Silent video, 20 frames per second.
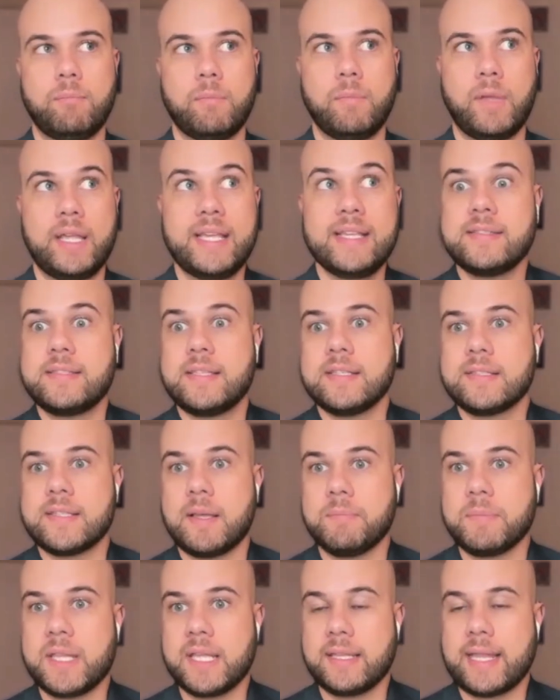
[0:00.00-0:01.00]
is this
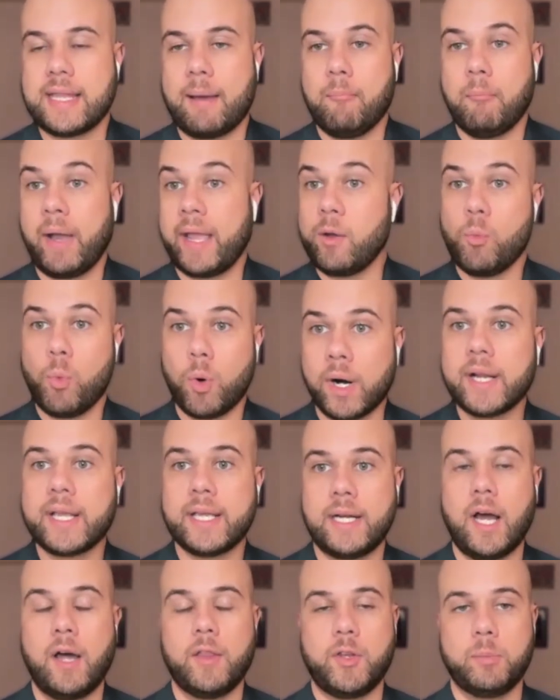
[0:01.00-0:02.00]
something that might work
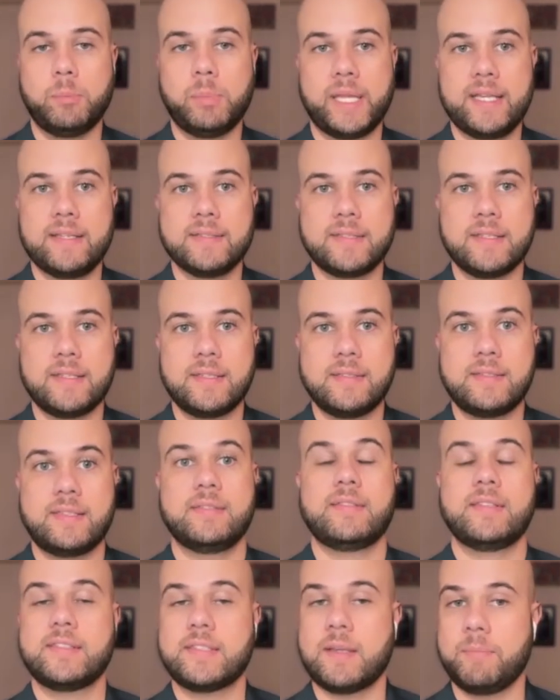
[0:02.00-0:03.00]
in other places?
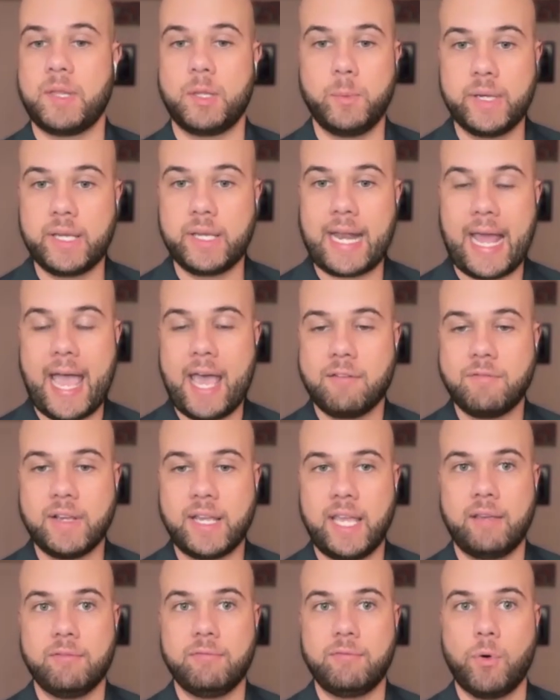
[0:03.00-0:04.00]
Is this something we could
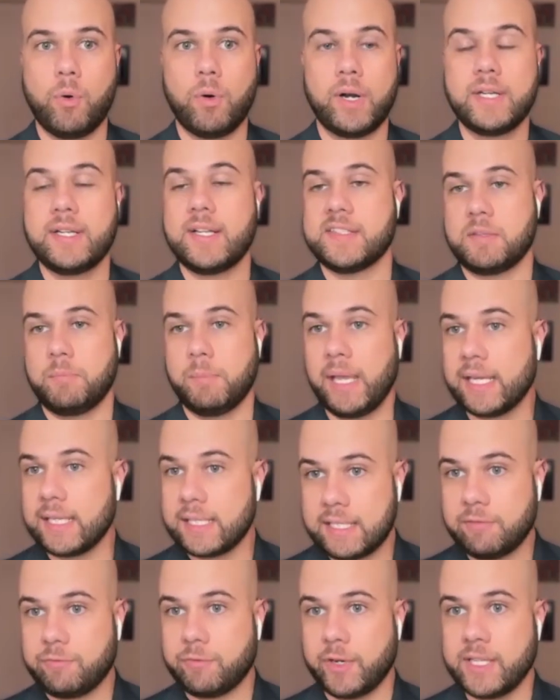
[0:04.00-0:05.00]
advocate for, and does it make a
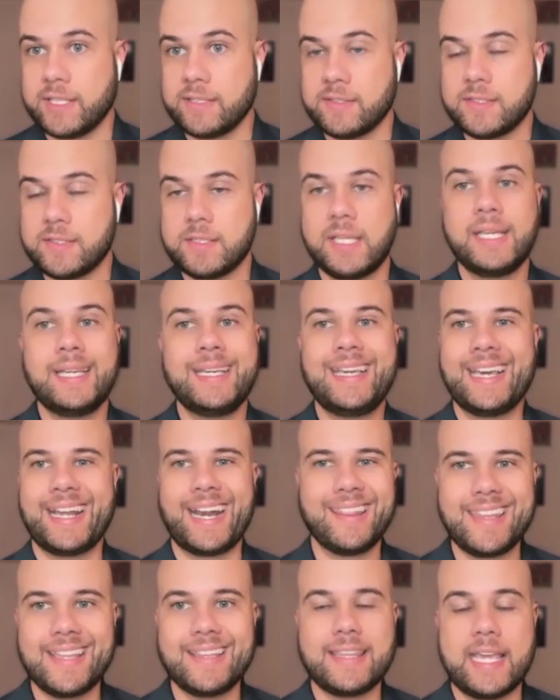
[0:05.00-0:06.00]
difference? And
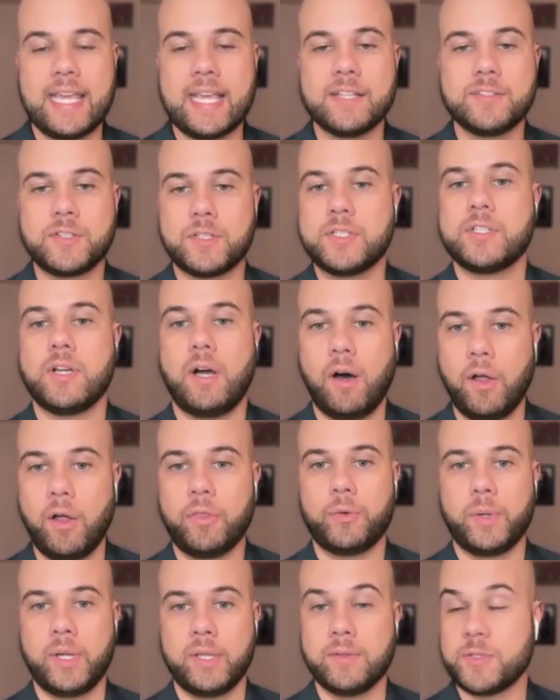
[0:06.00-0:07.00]
I think the answer to all
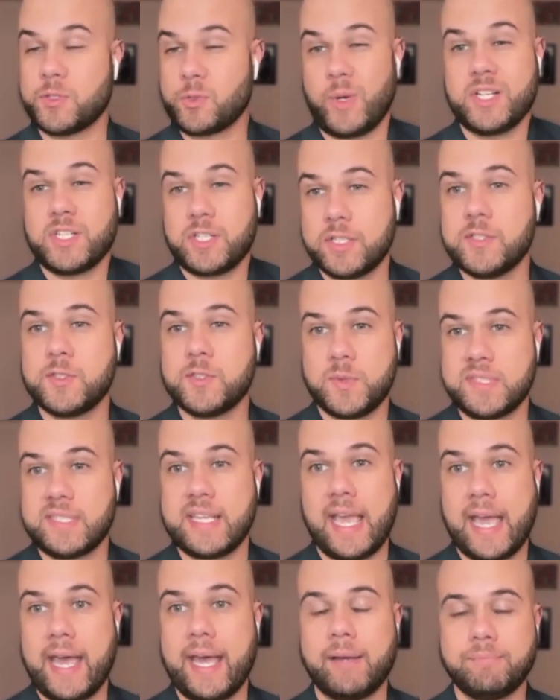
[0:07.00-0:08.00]
three of those questions was
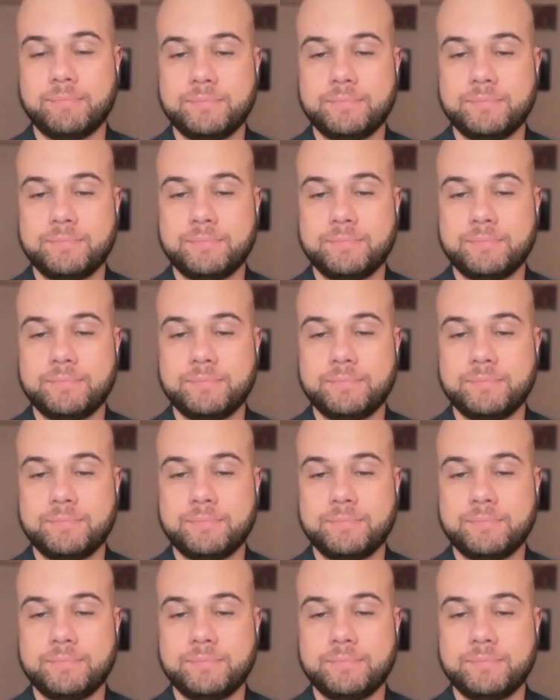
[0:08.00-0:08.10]
yeah.